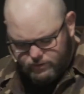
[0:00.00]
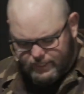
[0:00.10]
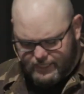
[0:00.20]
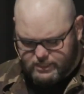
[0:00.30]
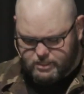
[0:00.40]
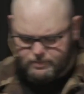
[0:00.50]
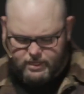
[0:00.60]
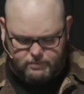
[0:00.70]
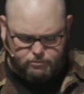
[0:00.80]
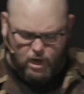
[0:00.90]
Testament,
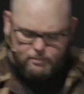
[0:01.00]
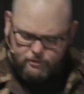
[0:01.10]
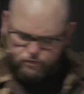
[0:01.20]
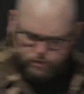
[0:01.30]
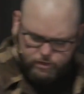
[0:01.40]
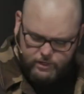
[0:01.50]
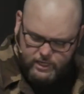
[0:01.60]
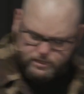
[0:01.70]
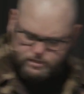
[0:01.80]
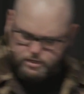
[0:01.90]
right before you
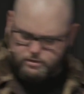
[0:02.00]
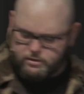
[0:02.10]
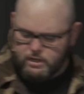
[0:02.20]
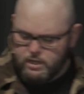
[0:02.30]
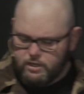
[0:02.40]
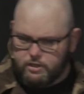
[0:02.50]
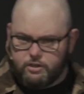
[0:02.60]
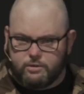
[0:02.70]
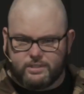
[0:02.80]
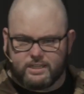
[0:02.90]
get to the
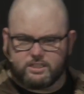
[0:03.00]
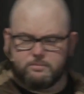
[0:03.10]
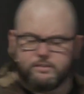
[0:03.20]
New Testament,